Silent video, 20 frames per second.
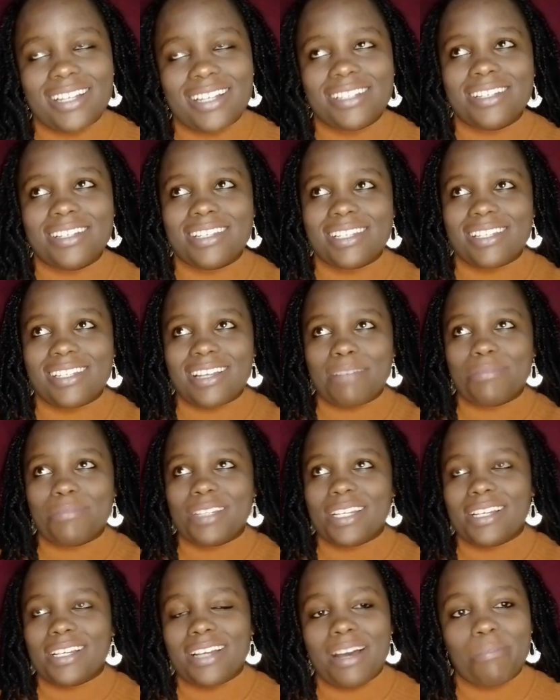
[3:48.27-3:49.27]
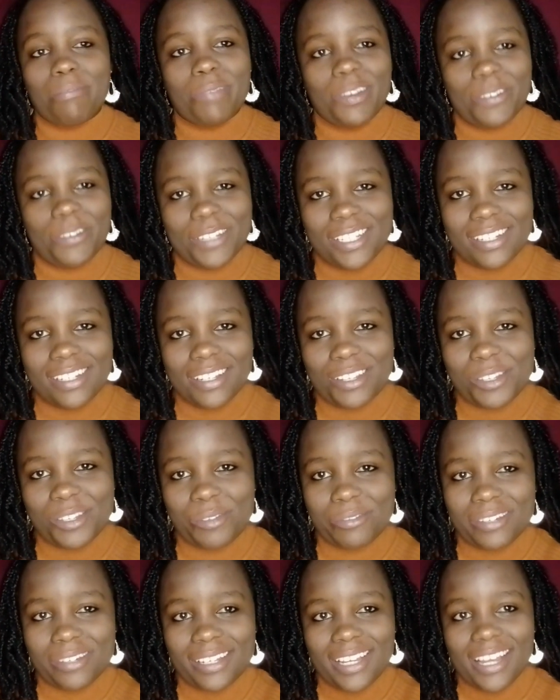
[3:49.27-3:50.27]
That is something I'm launching
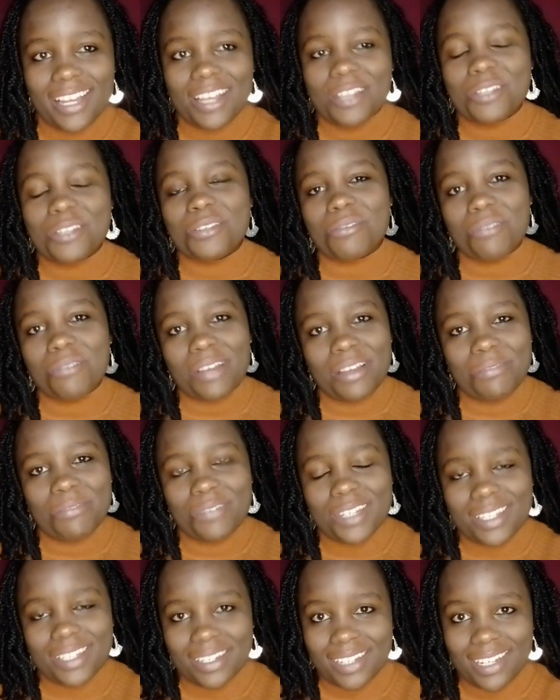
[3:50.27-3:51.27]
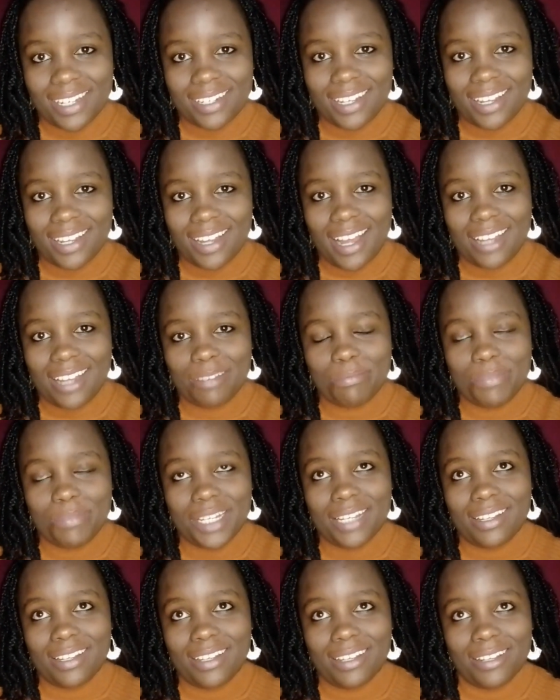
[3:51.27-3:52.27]
soon. So every Saturday I'll
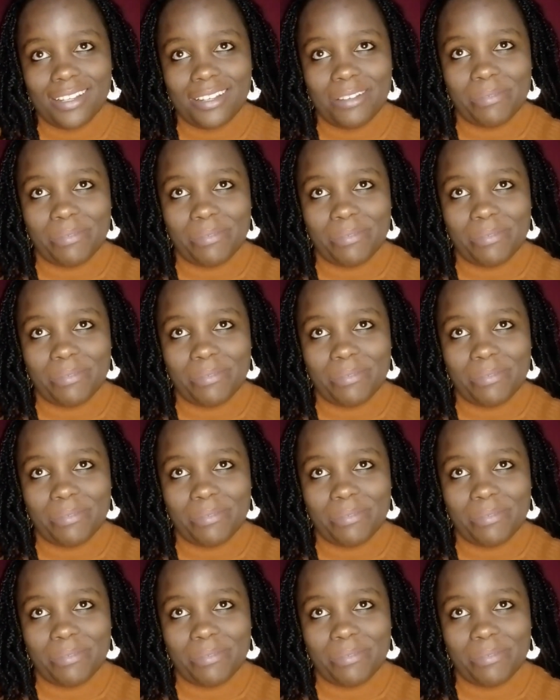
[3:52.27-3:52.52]
be